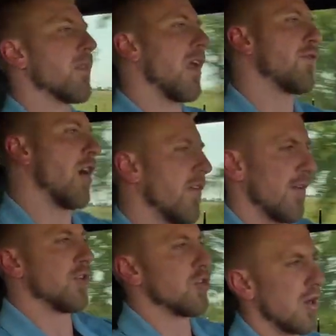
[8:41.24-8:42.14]
if y'all
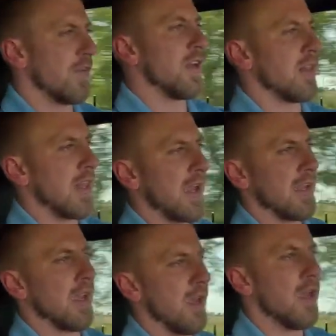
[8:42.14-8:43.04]
ever driven in like
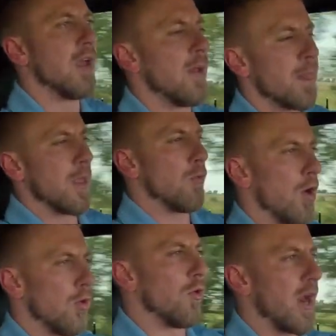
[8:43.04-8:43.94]
a
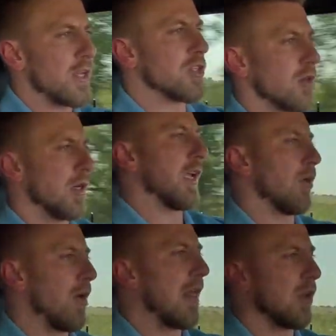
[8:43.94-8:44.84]
road race or like a
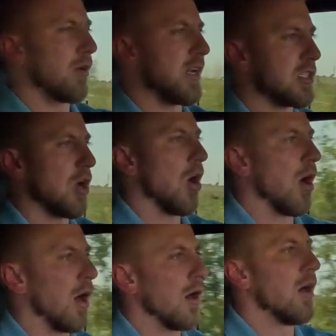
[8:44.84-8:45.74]
rally race
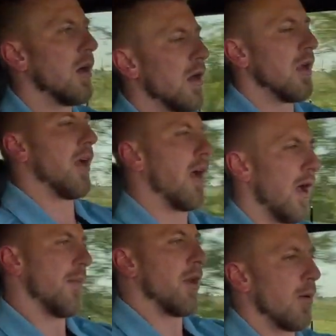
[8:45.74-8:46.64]
car,
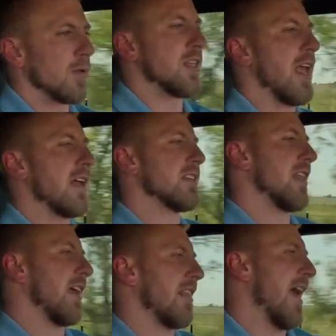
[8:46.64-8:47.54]
it almost has
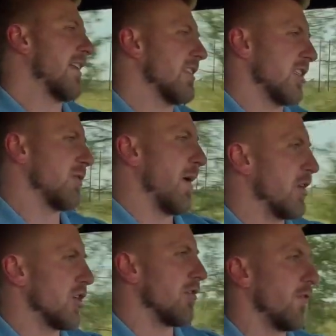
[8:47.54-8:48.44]
like that
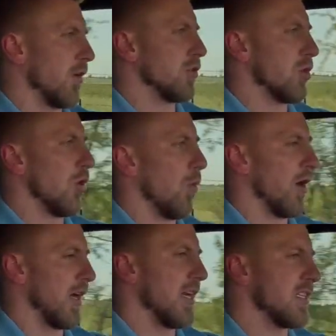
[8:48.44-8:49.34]
suspension feel to it
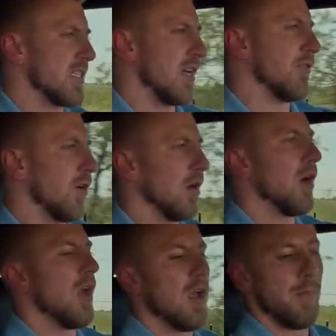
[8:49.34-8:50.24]
where it is stiffer.
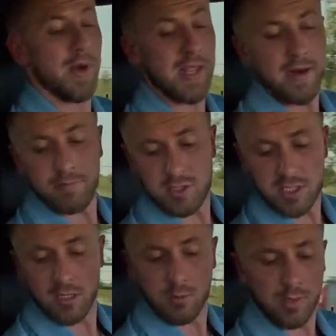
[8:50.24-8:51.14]
But again,
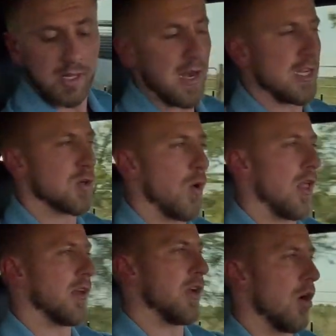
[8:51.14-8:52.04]
still a really nice
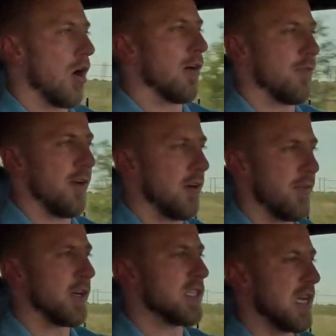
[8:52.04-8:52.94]
quality car, very,
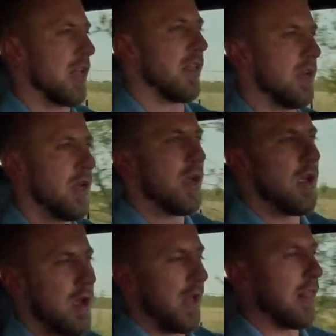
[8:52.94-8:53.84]
very solid.
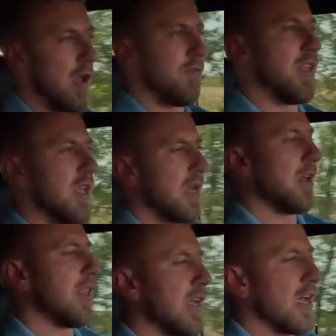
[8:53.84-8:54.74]
I love
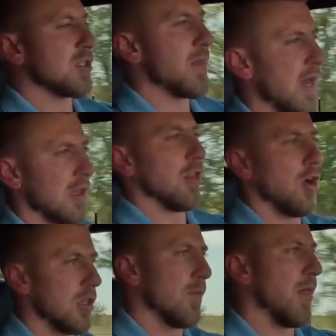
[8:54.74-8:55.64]
the cosmetic
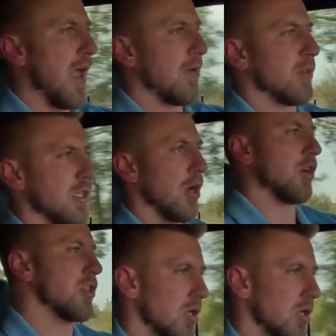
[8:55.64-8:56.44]
look, black with the dark,